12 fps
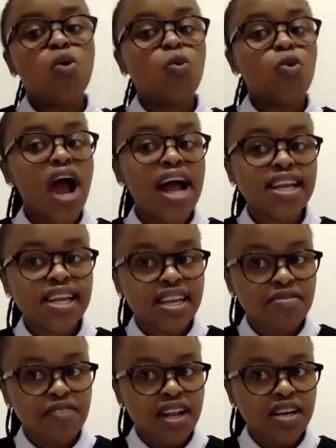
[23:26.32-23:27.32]
we're
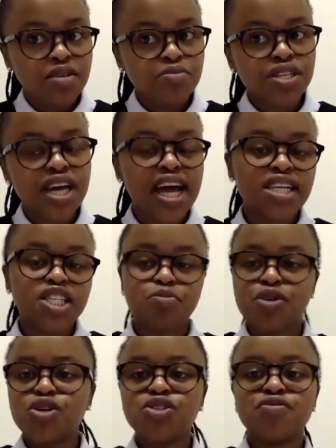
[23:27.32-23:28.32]
underdeveloped, and it's
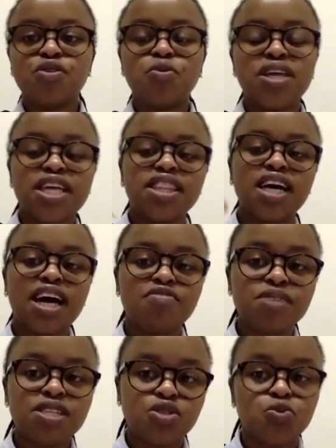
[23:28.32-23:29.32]
because of the way that the
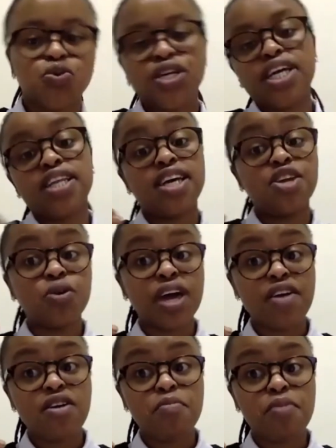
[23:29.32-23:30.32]
government is working, they don't
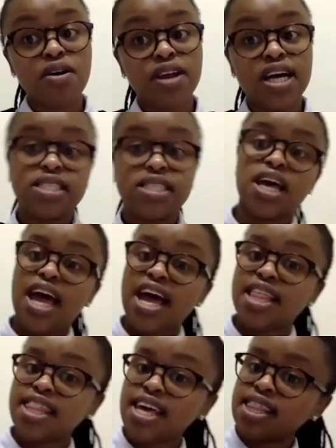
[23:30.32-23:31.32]
care about us.
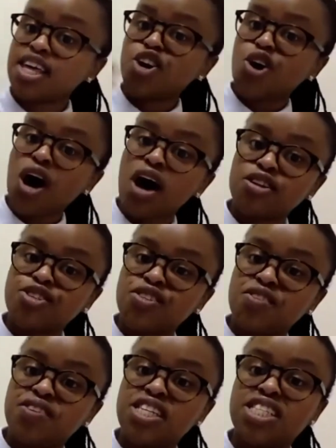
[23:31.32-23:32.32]
And then they go out into
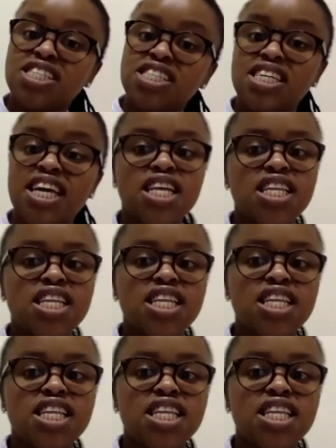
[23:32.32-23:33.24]
the villages again and they're